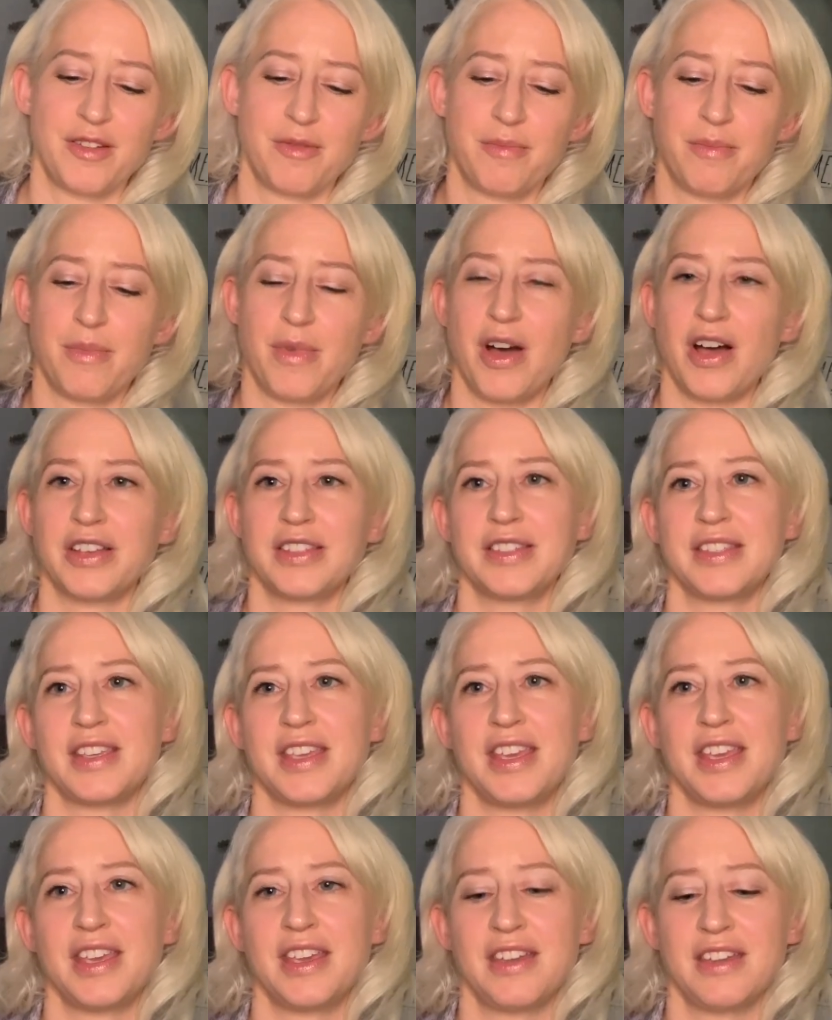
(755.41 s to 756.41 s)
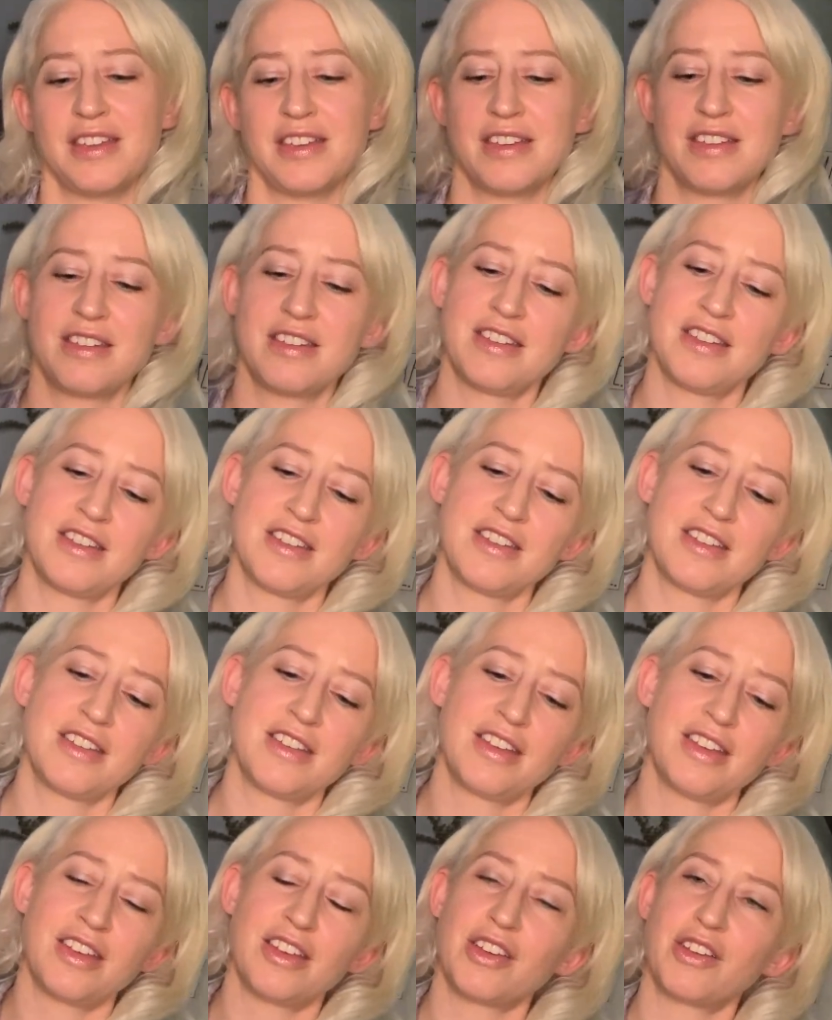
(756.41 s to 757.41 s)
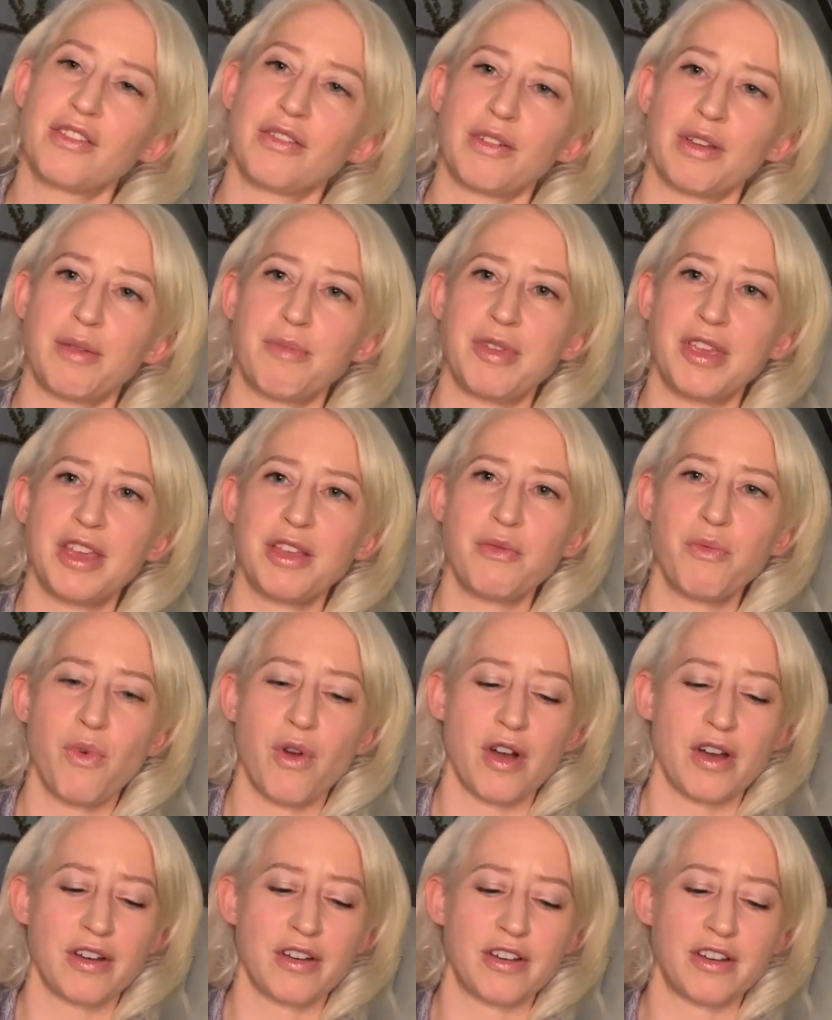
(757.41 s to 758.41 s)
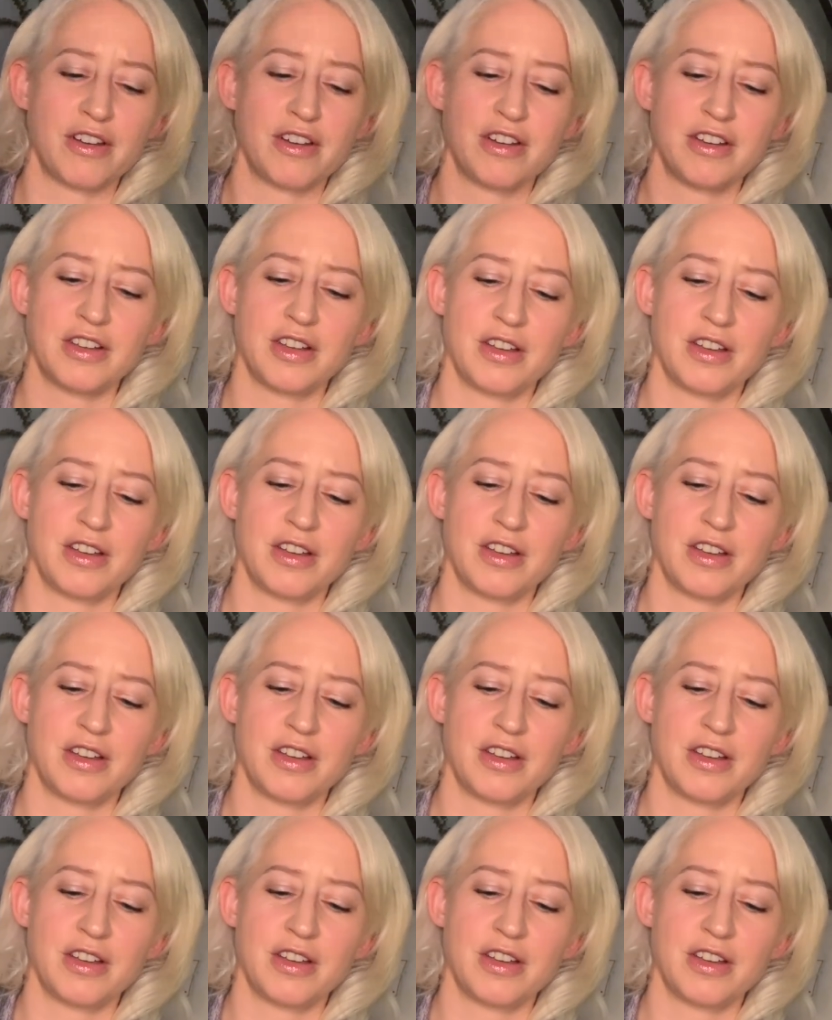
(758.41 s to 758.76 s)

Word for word: mossy, Caribbean water,